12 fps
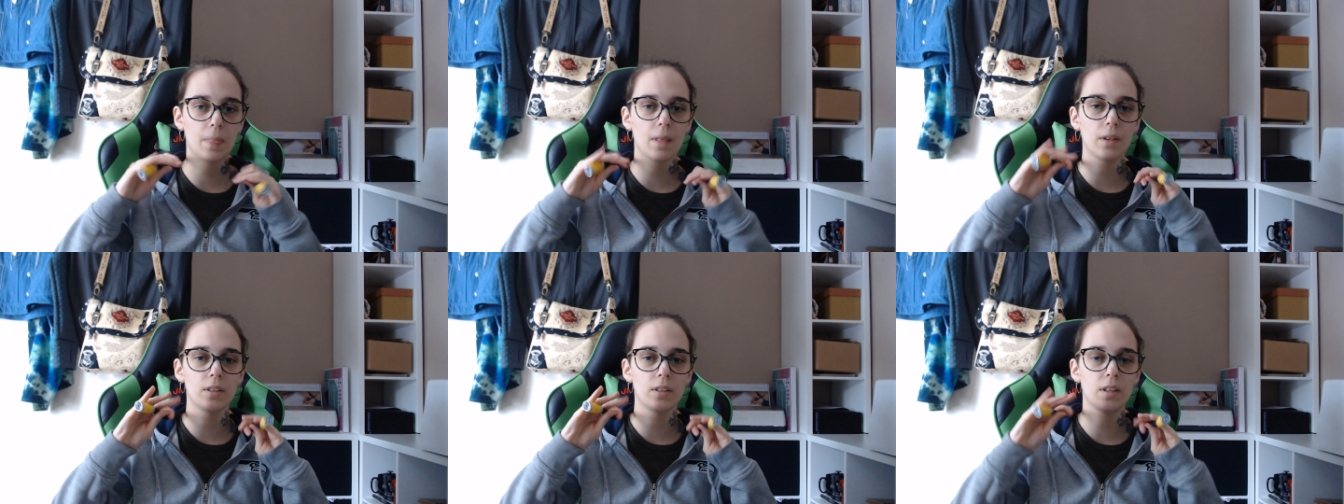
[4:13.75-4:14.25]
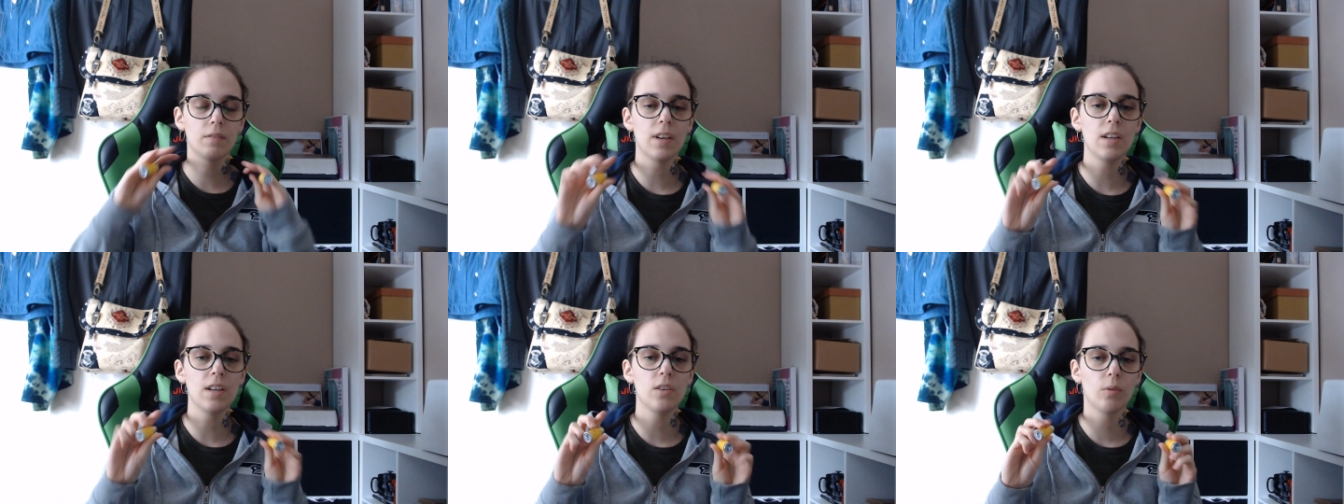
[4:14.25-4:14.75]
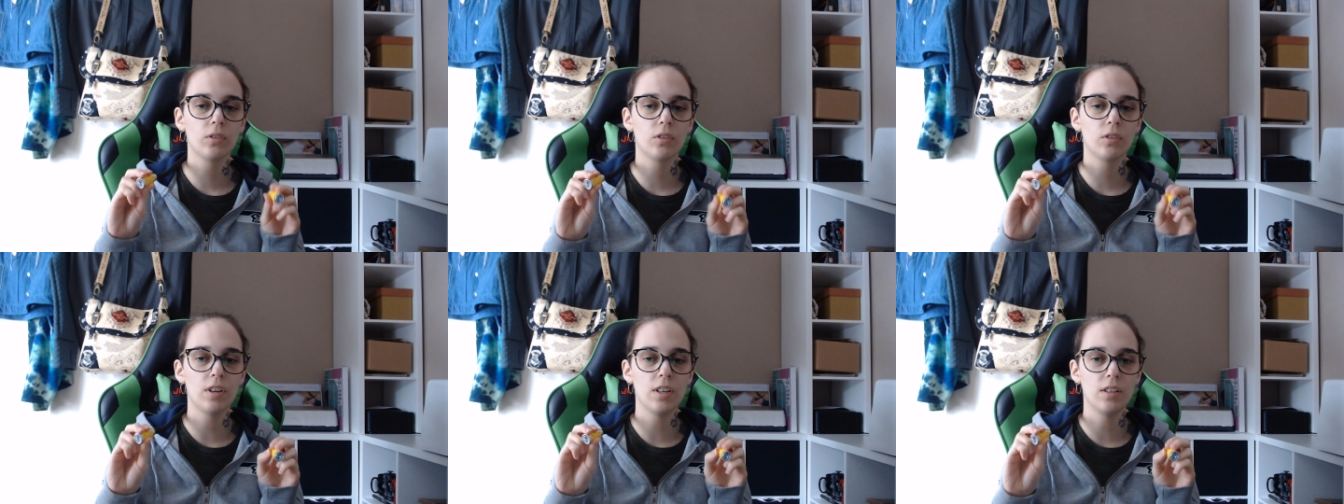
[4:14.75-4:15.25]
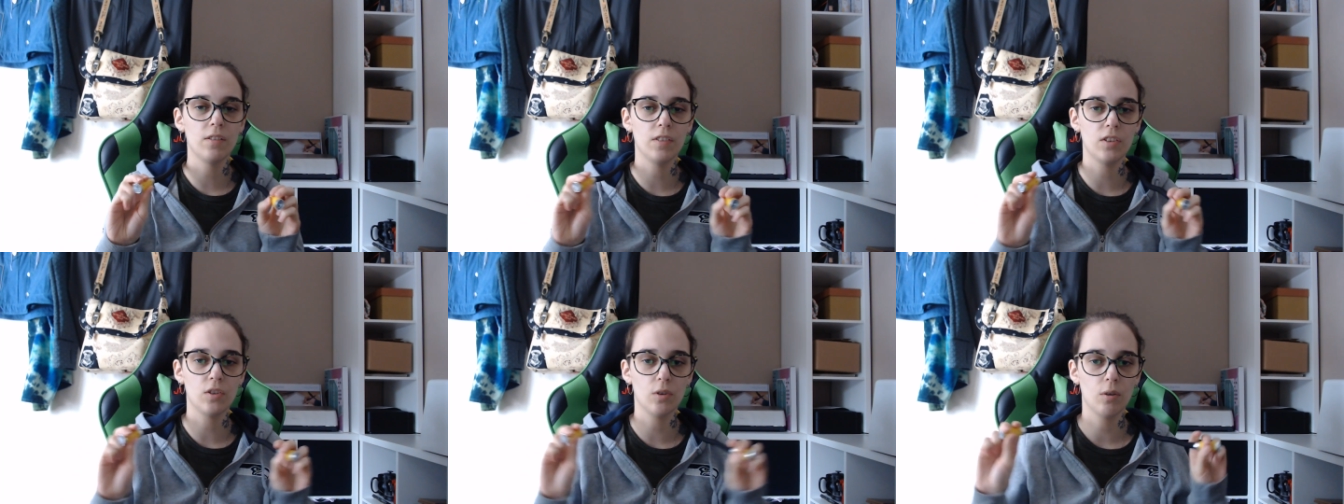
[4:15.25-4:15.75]
So each one's got
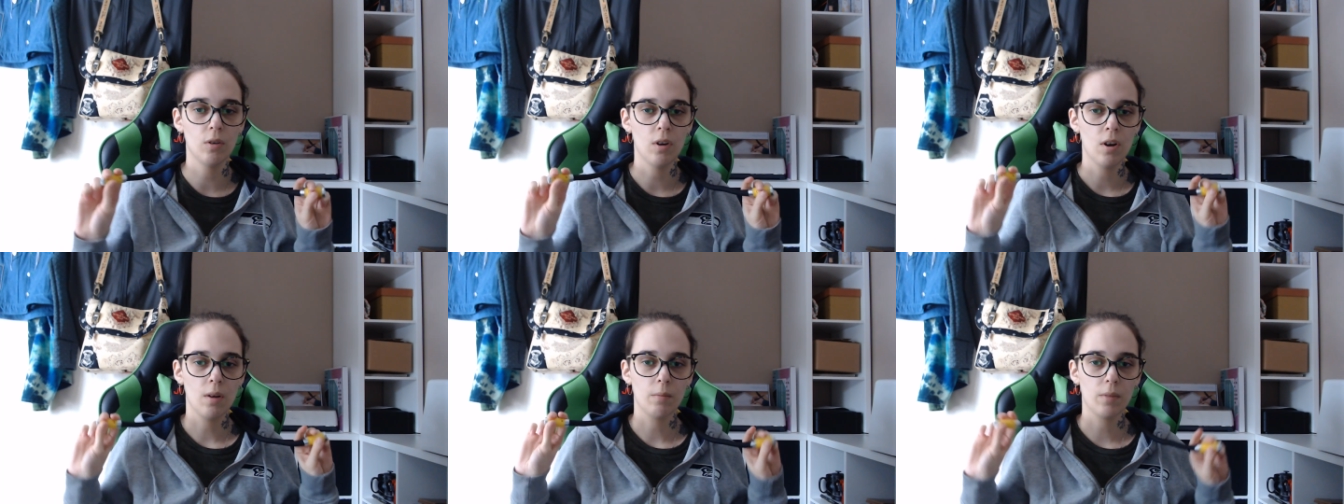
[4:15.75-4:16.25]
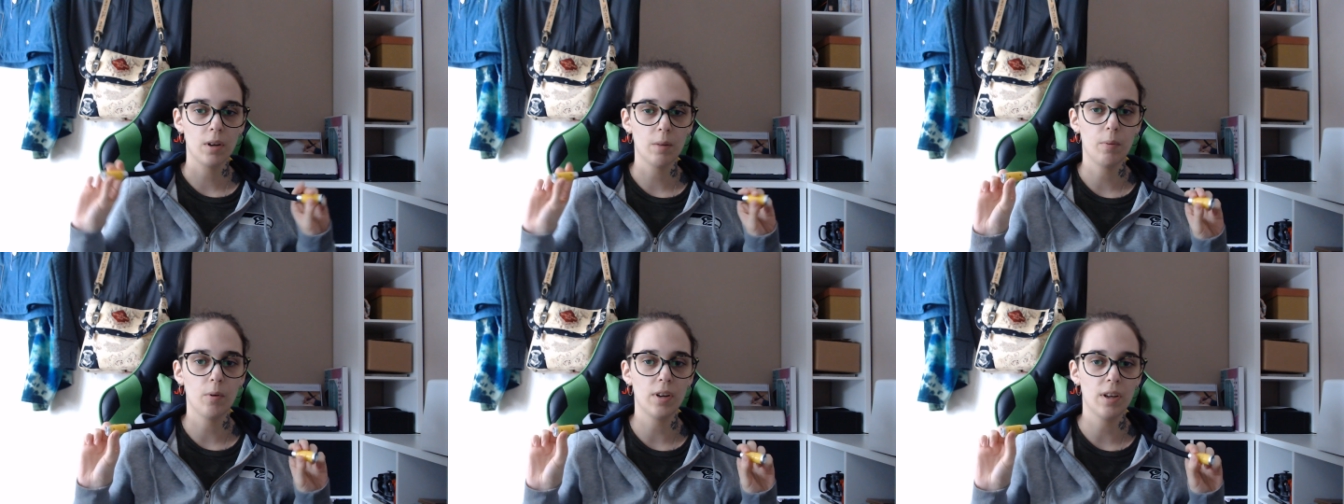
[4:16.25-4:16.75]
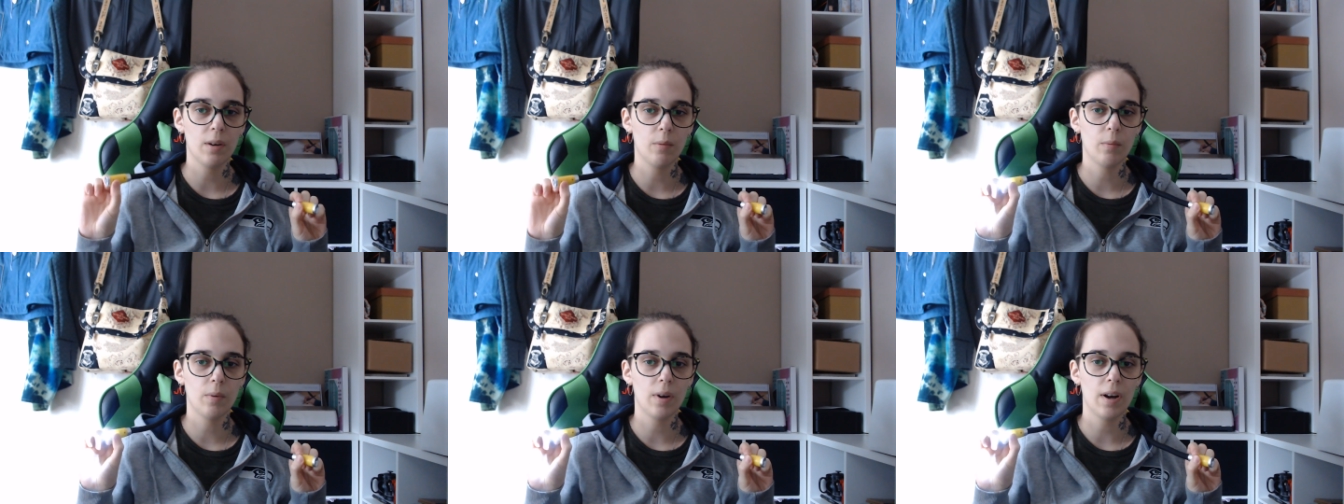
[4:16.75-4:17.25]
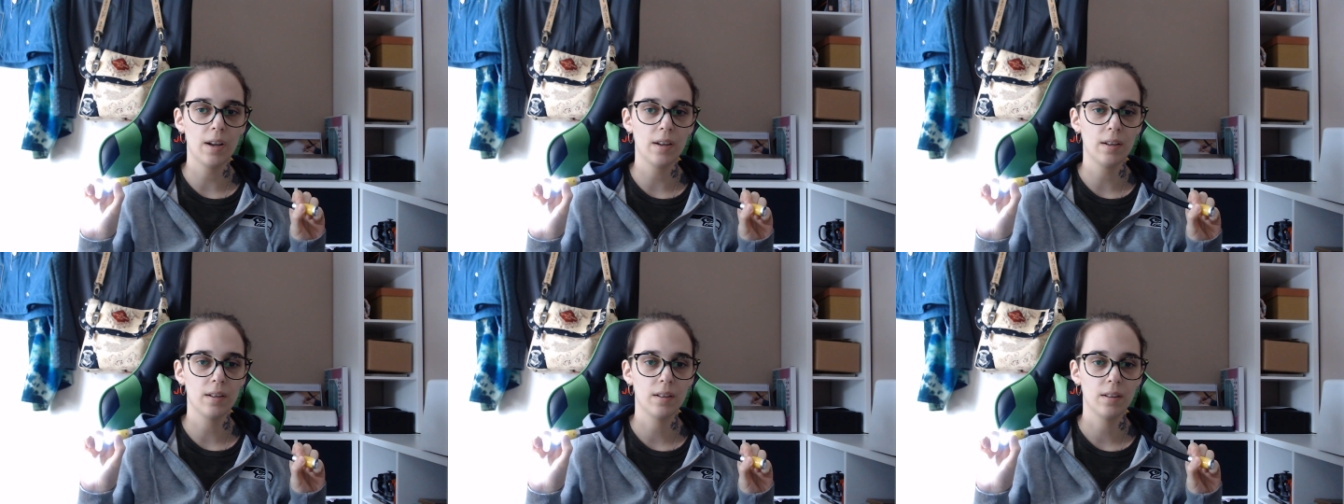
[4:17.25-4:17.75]
individual, I'm going to point it
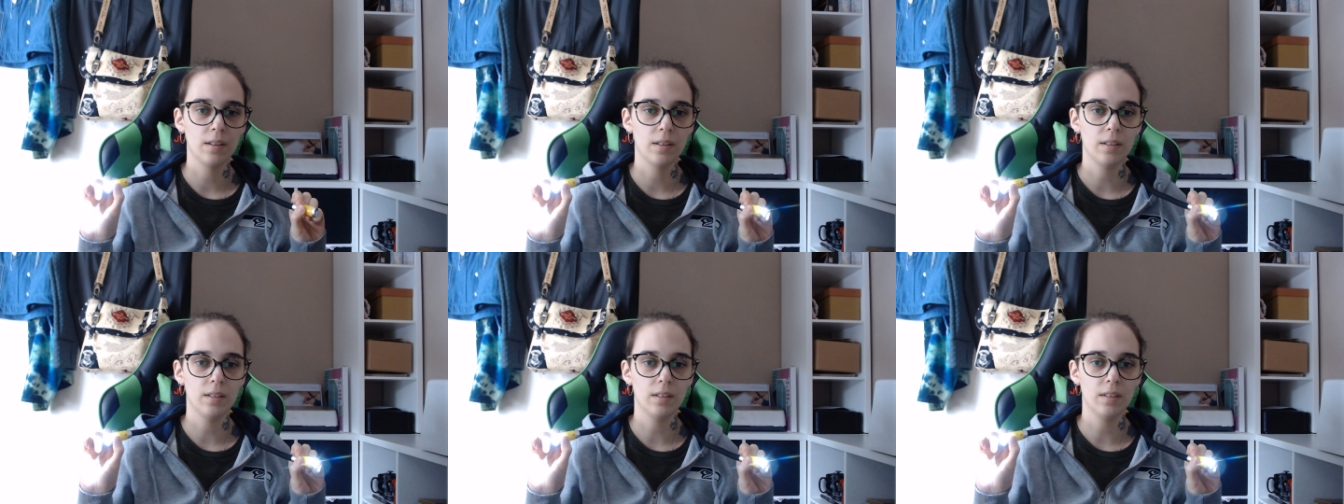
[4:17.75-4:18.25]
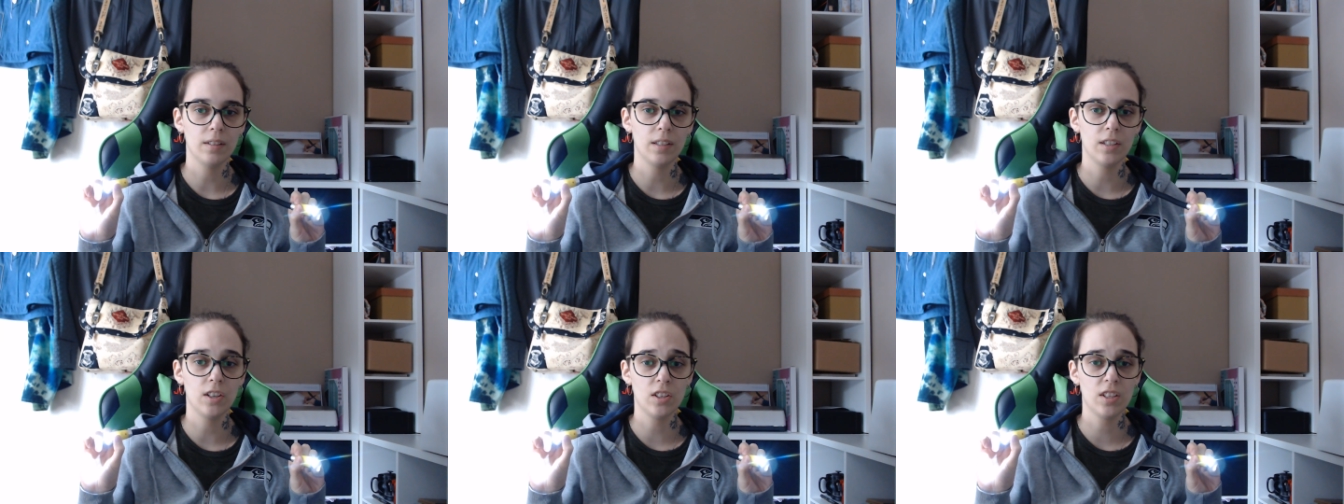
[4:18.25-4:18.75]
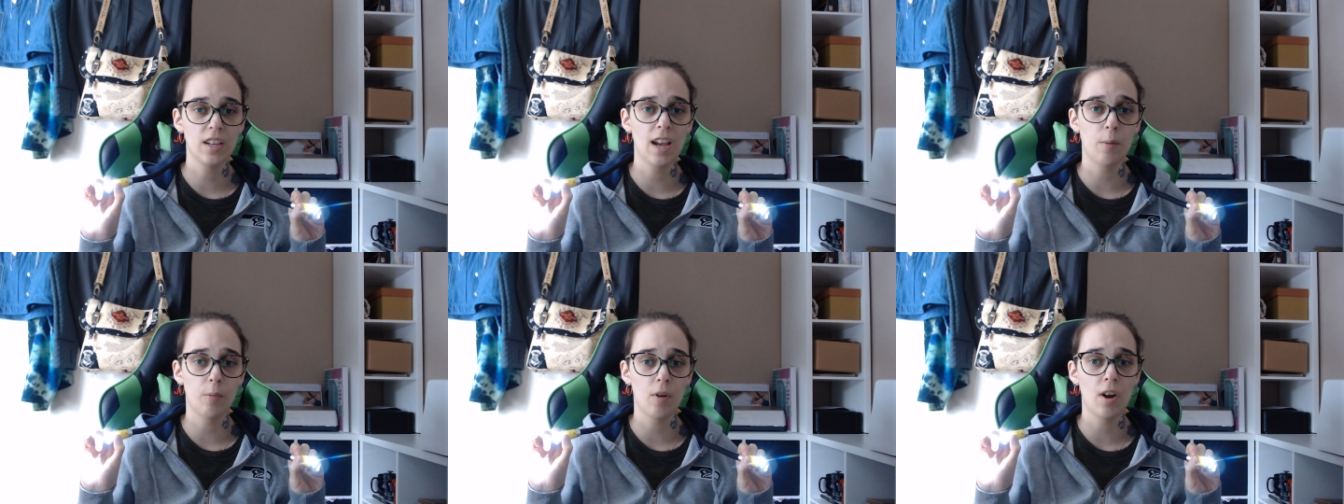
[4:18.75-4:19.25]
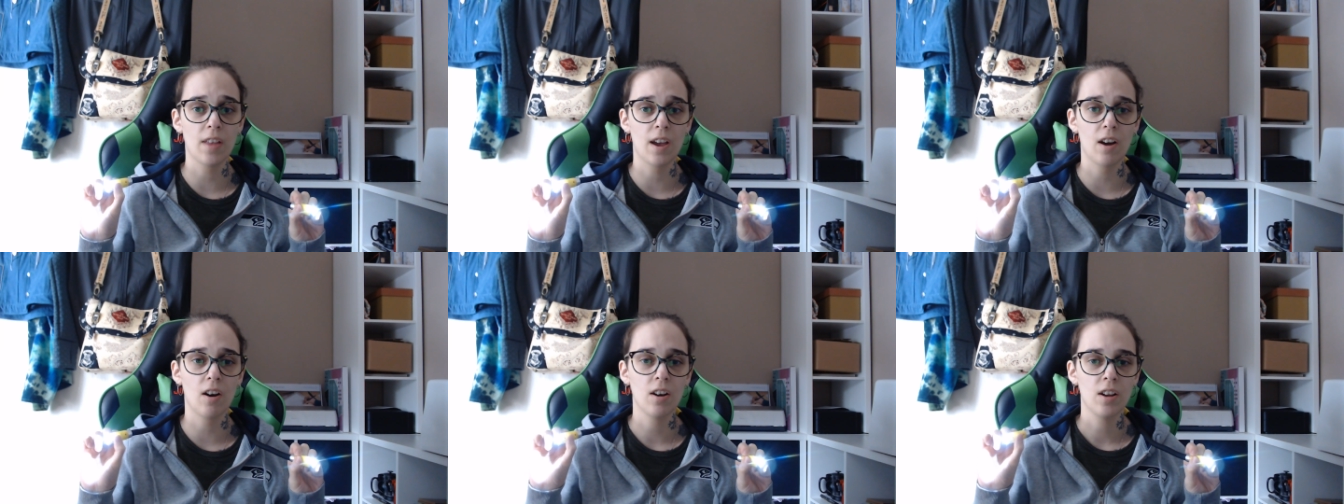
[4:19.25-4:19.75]
away so you can see how bright they
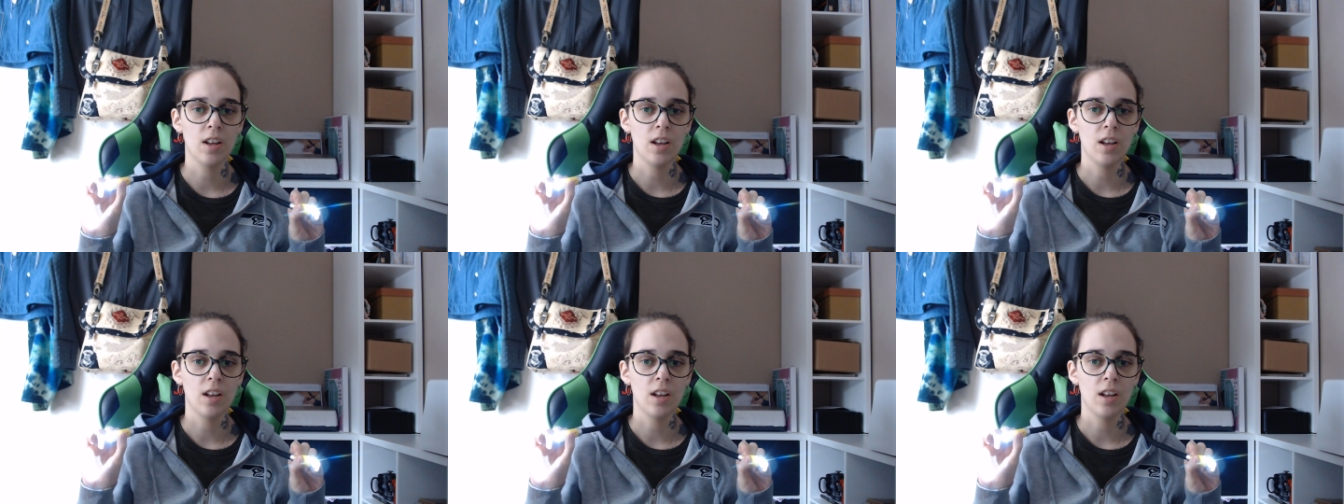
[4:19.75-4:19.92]
are.